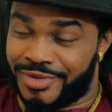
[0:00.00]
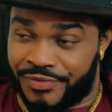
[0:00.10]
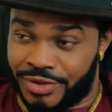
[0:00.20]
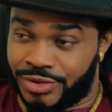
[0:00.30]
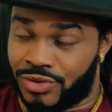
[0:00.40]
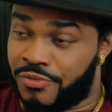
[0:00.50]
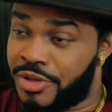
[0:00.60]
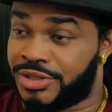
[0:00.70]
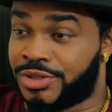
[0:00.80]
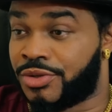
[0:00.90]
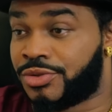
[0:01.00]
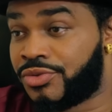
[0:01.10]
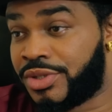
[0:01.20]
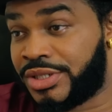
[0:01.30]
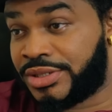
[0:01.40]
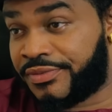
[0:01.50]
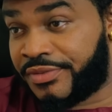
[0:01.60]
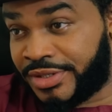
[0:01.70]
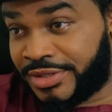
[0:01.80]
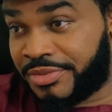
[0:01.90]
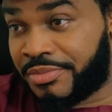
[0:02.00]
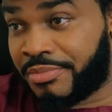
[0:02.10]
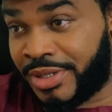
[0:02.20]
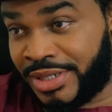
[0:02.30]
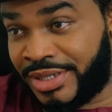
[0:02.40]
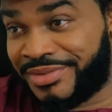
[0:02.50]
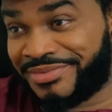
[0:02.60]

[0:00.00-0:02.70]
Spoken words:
the federal government is going to release the first money.